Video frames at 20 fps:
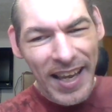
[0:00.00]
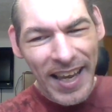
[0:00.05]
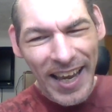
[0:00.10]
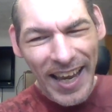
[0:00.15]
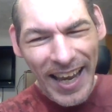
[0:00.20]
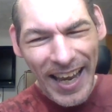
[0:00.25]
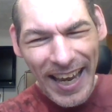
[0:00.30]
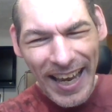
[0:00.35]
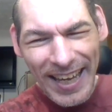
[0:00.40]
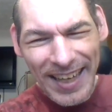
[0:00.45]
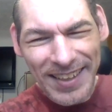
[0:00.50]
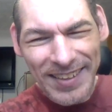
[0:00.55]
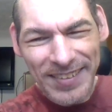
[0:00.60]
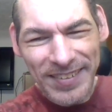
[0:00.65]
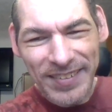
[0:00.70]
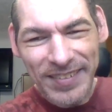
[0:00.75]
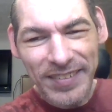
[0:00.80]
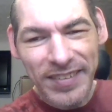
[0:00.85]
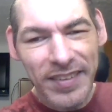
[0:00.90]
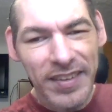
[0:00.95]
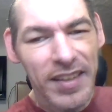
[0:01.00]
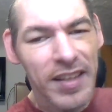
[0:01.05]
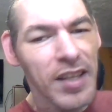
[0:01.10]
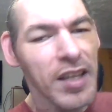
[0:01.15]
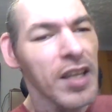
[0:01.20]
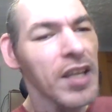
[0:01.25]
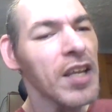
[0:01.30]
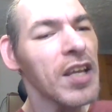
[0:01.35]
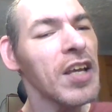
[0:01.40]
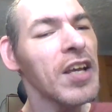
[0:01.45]
And
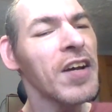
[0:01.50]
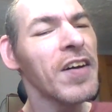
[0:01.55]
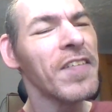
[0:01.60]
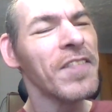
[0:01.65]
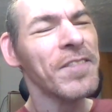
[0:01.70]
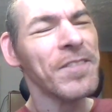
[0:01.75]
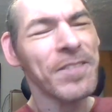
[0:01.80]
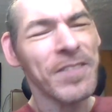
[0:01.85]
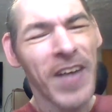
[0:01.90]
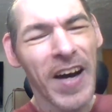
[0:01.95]
I'm